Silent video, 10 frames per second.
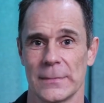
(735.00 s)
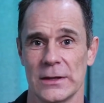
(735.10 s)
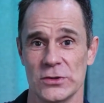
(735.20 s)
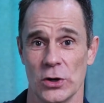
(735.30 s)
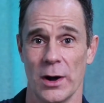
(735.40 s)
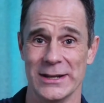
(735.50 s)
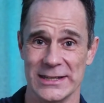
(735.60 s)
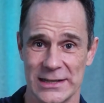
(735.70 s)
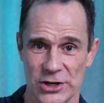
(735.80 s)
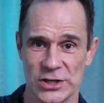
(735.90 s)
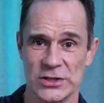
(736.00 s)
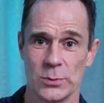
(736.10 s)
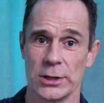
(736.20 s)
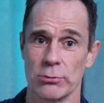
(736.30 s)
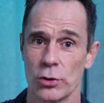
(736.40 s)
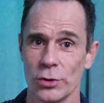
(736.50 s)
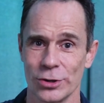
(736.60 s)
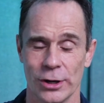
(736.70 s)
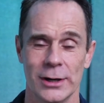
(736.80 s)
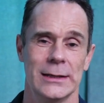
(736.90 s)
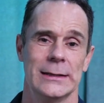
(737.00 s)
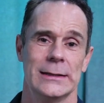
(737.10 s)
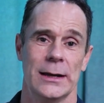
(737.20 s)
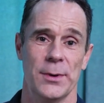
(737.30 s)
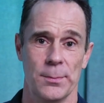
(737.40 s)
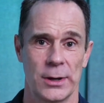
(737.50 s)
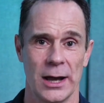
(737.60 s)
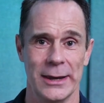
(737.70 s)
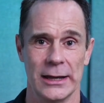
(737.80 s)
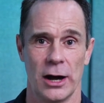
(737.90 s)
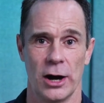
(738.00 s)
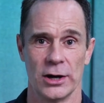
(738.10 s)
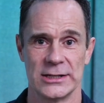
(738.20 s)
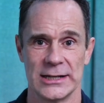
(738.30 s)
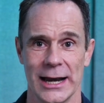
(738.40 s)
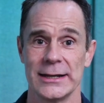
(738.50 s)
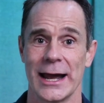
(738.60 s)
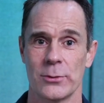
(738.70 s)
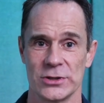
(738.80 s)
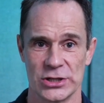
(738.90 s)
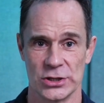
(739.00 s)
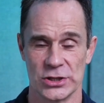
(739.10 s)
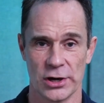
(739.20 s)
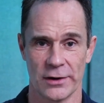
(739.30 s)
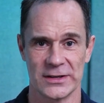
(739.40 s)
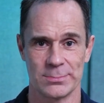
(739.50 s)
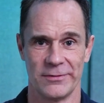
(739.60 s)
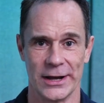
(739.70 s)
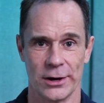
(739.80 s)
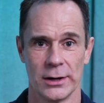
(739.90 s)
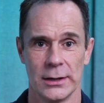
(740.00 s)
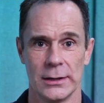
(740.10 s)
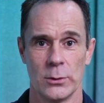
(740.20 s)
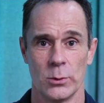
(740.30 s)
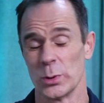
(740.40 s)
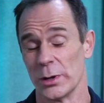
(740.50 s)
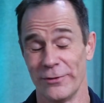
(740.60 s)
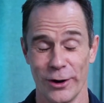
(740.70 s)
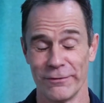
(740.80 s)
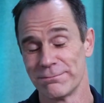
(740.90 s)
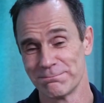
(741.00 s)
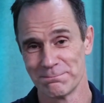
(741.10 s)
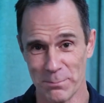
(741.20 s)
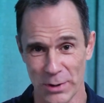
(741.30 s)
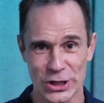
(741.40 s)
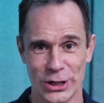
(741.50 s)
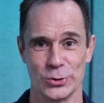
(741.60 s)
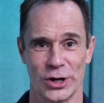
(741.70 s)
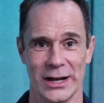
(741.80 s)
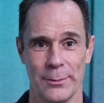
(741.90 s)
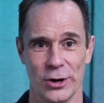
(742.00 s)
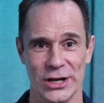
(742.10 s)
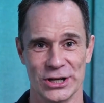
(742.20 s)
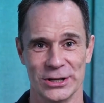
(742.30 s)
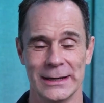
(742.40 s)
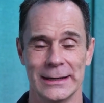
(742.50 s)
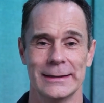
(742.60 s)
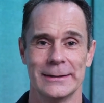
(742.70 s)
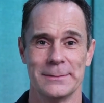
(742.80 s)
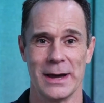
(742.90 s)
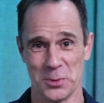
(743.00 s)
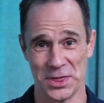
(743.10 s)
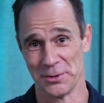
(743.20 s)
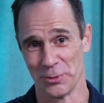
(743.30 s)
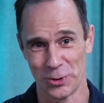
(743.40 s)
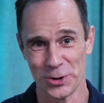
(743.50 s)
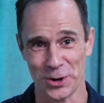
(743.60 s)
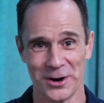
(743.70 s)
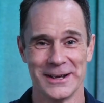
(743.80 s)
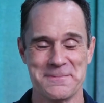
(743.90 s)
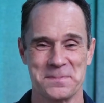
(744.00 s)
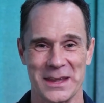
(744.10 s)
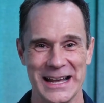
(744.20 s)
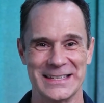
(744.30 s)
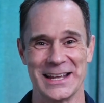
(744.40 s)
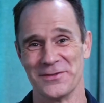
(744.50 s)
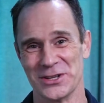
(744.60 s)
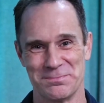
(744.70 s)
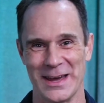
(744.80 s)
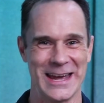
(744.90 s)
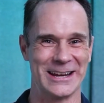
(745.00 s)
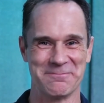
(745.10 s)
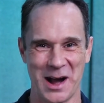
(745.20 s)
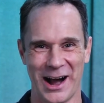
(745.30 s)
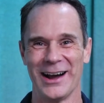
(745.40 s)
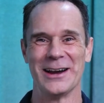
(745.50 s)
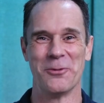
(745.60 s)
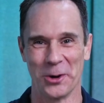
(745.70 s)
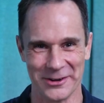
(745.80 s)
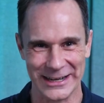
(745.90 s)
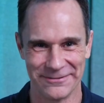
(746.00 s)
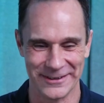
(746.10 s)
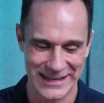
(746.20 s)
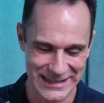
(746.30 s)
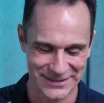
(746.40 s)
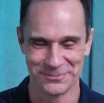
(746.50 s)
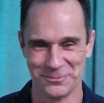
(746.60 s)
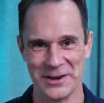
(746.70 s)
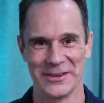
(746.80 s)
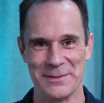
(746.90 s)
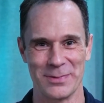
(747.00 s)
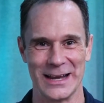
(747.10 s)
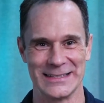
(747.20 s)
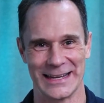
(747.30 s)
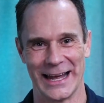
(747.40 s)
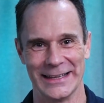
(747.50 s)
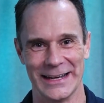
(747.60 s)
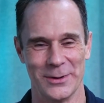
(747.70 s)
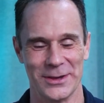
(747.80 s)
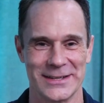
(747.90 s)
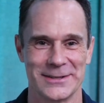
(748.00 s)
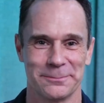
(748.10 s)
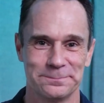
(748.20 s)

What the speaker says: So I'm in discussions with a recruiter about becoming our talent acquisition service provider, which will involve much closer collaboration with the recruiter instead of just paying eye-watering fees whenever they place a candidate with us.